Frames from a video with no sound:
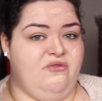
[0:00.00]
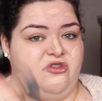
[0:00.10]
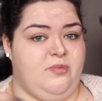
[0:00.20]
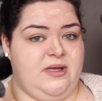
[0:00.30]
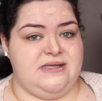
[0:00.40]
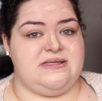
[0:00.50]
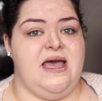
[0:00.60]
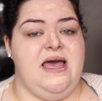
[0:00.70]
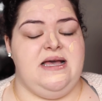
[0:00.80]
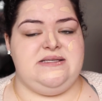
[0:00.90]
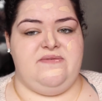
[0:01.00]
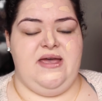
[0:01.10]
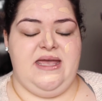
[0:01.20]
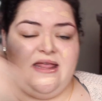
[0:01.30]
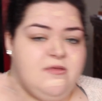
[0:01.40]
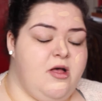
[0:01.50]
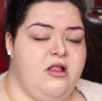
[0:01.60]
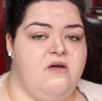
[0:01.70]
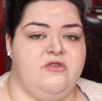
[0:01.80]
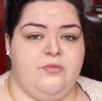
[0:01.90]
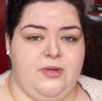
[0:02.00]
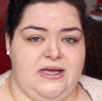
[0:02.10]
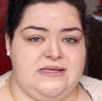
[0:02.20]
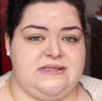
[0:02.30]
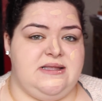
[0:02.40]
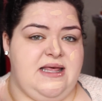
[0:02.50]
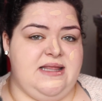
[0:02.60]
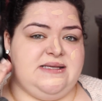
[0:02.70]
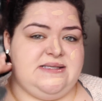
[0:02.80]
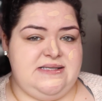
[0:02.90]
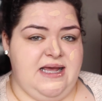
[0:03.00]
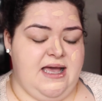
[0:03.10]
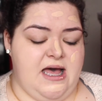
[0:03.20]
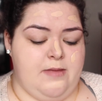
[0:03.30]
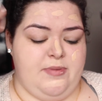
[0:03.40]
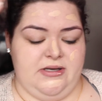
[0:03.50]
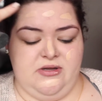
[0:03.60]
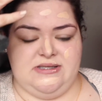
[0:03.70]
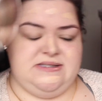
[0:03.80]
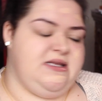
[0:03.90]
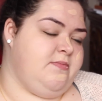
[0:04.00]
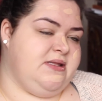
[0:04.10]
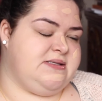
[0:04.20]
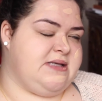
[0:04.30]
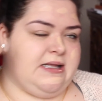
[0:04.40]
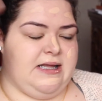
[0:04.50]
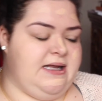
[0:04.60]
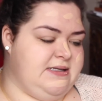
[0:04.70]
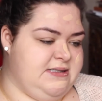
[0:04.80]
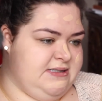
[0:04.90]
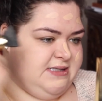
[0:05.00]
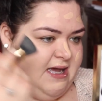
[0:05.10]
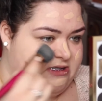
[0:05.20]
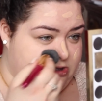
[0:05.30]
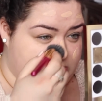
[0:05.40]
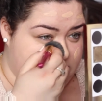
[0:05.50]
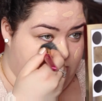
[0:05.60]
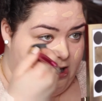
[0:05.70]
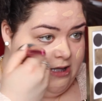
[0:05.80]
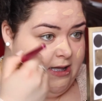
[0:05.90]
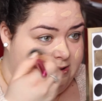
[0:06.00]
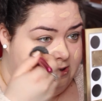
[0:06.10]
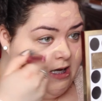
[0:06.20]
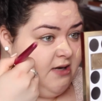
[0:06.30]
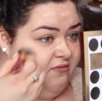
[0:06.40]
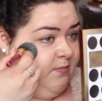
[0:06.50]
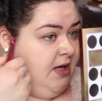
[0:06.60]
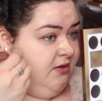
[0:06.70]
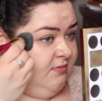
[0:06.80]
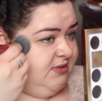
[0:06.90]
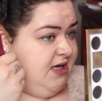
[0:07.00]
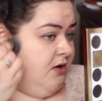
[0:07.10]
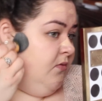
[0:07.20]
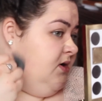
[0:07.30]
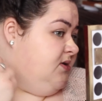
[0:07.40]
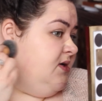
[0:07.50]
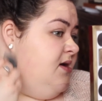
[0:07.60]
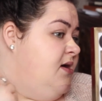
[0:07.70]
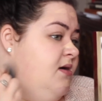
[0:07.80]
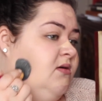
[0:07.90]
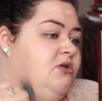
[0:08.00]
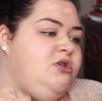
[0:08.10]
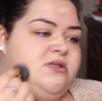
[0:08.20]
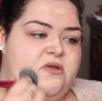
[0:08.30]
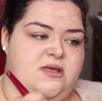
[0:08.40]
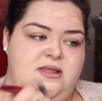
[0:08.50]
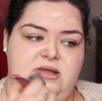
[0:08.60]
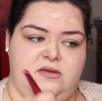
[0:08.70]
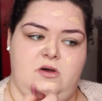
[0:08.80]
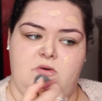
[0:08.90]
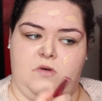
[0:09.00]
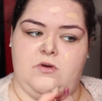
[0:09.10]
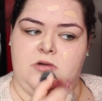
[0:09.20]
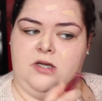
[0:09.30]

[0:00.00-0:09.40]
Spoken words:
over the place. So if I get them all over the place, then they stick up and you can see them in the sunlight and it's a disaster. So I like to kind of paint them downwards just so that they don't